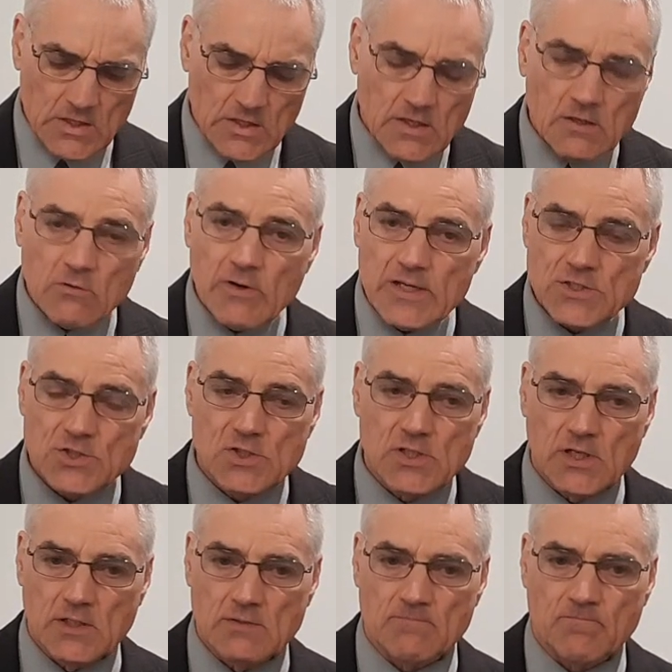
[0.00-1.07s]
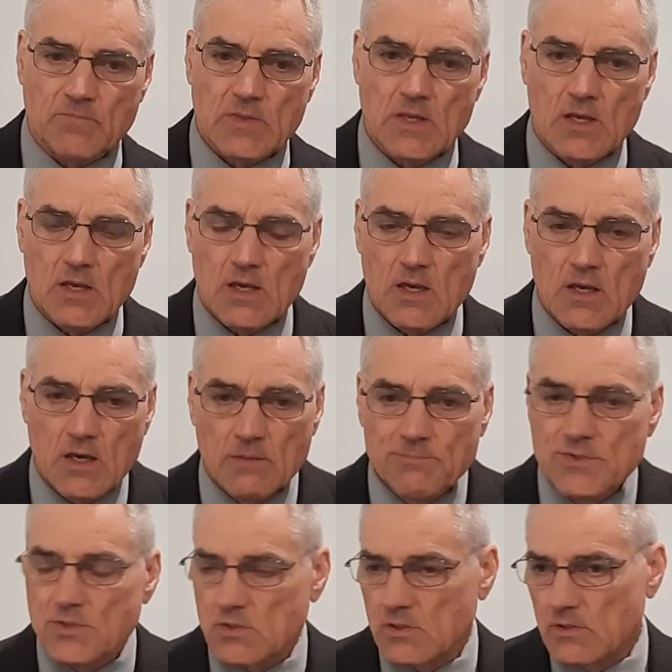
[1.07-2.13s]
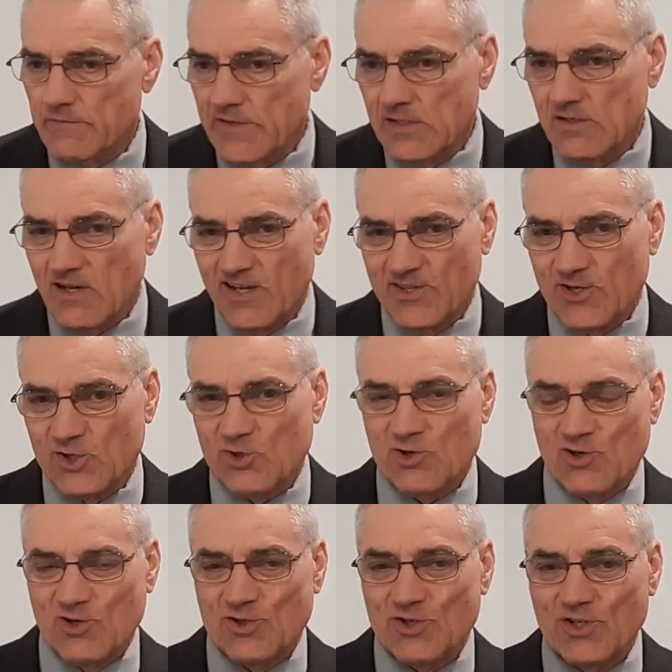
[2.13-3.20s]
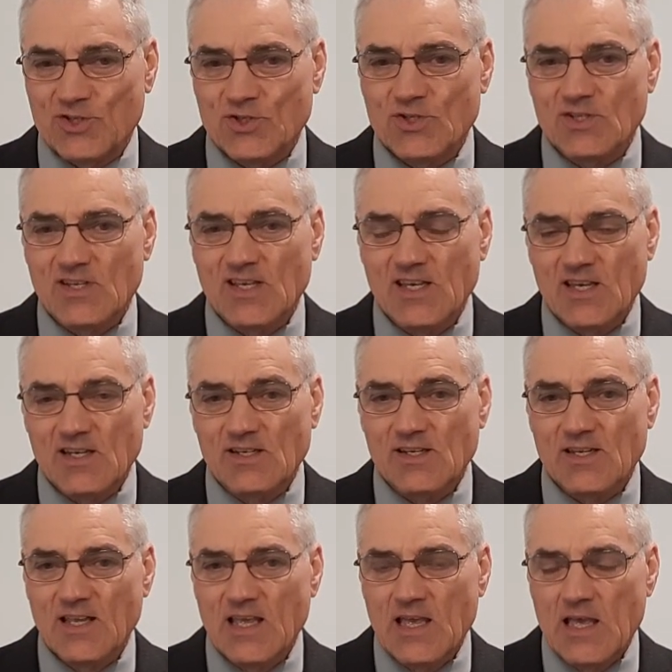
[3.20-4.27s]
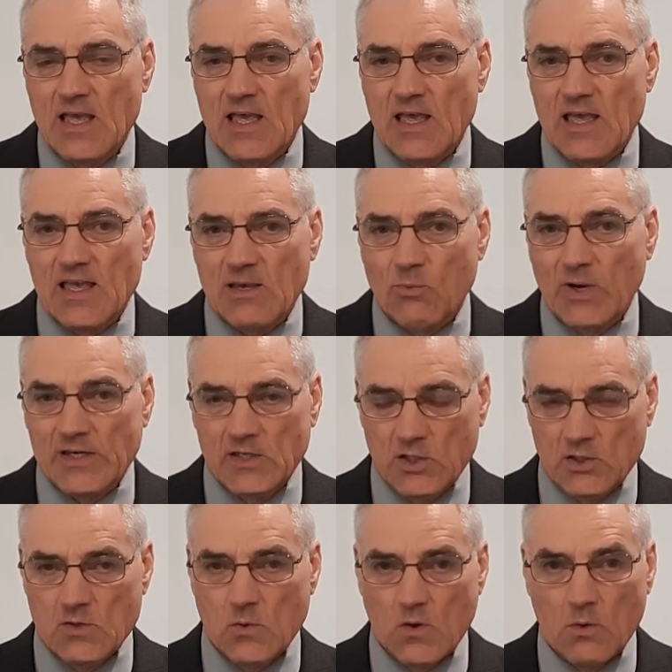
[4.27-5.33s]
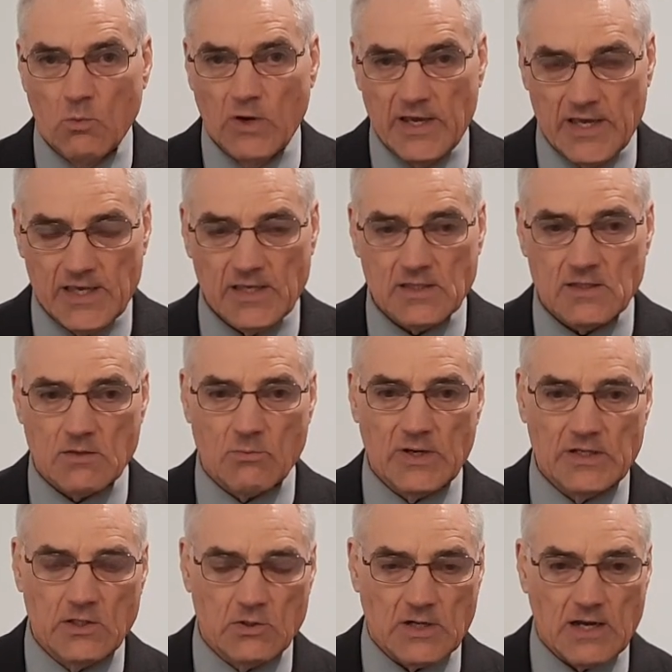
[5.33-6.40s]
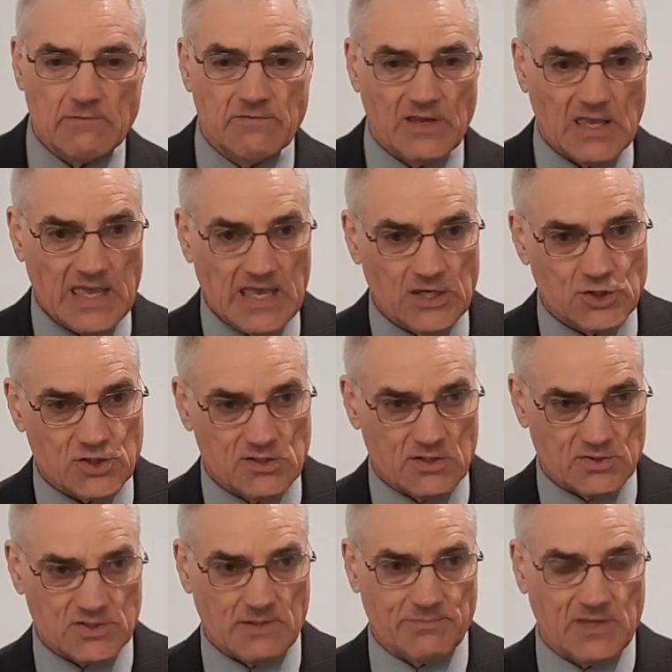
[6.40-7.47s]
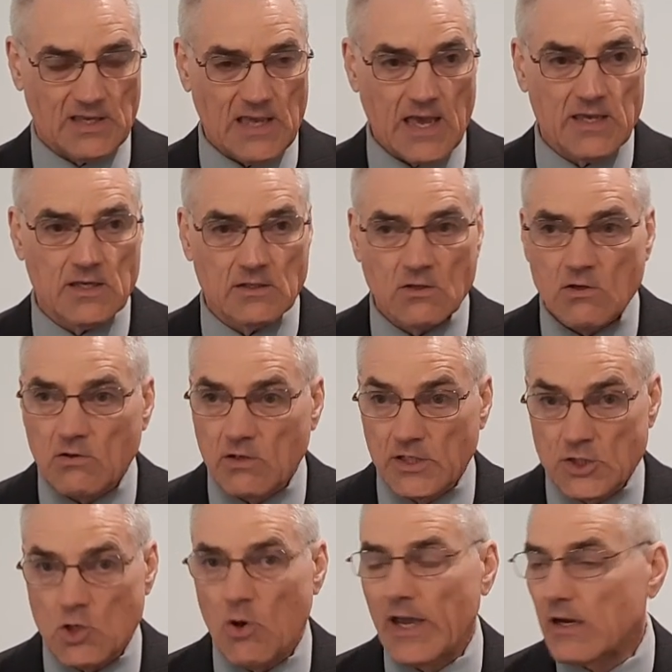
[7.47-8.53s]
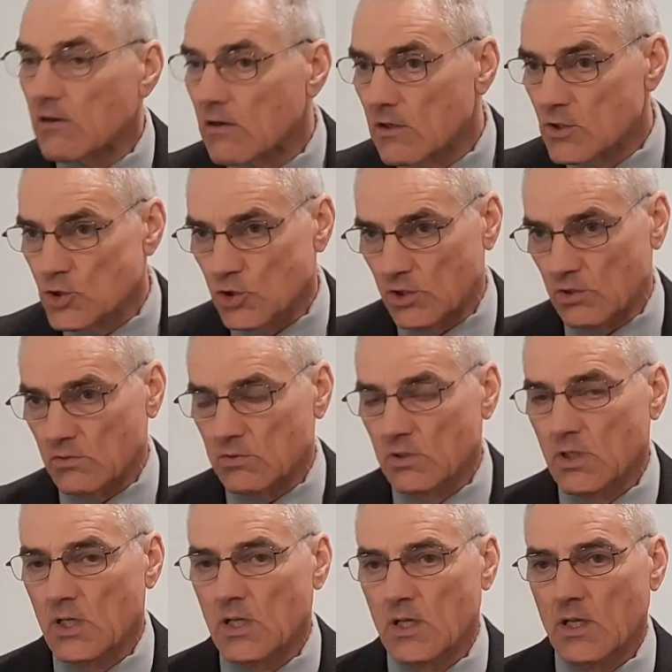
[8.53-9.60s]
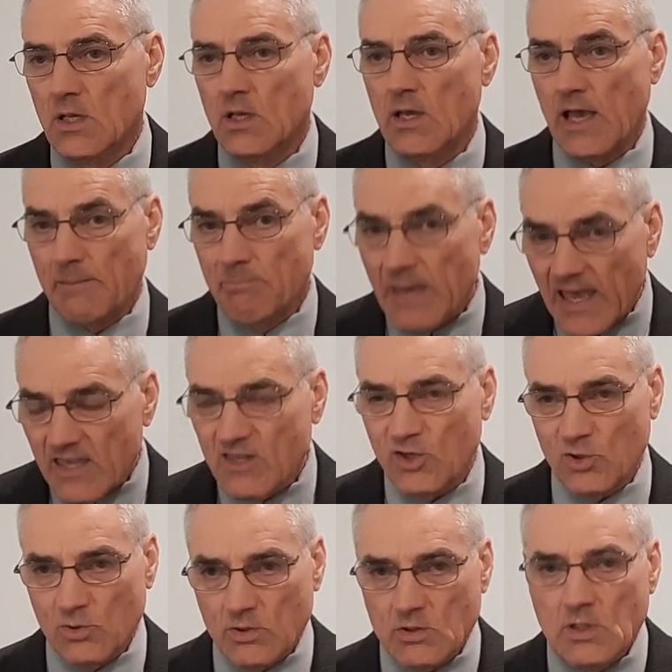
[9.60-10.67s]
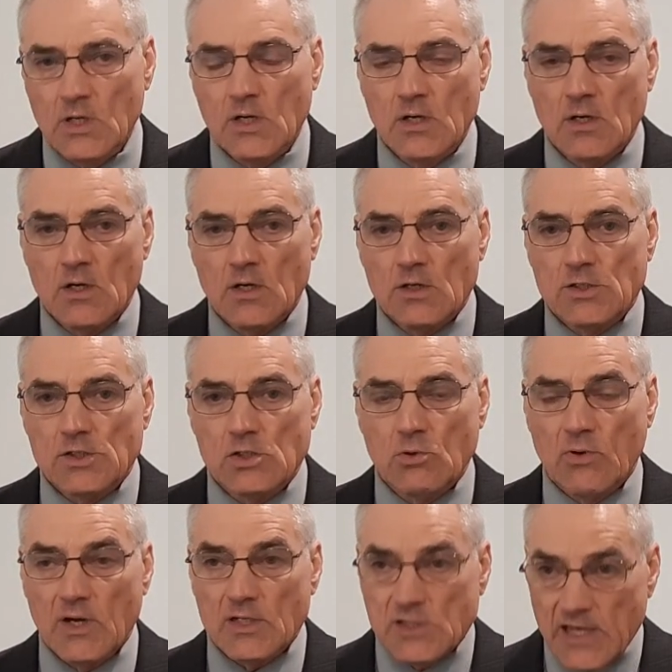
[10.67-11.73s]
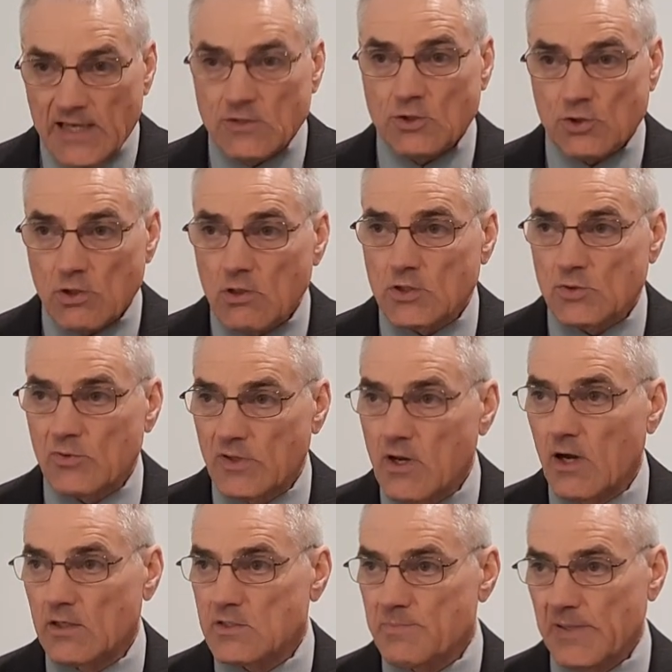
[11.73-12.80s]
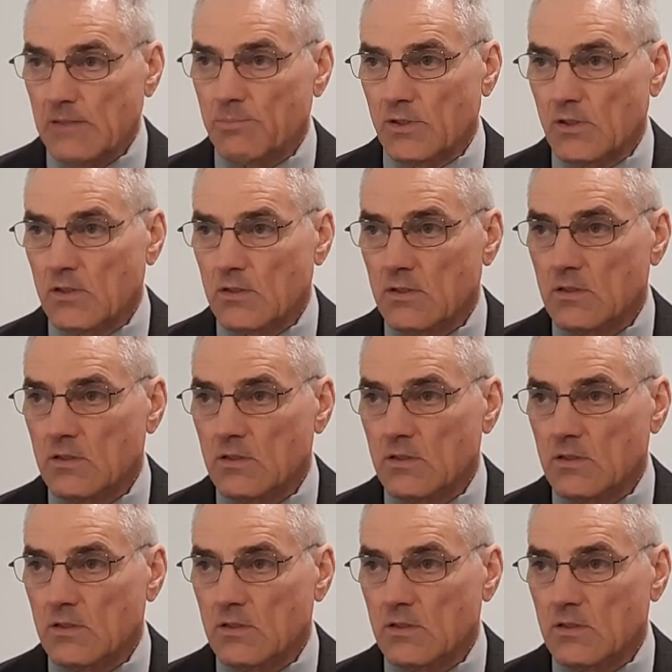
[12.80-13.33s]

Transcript: Interesting observing other churches. And when you go away, when you're on vacation or something, I encourage you, I urge you, I beg you to attend church with God's people.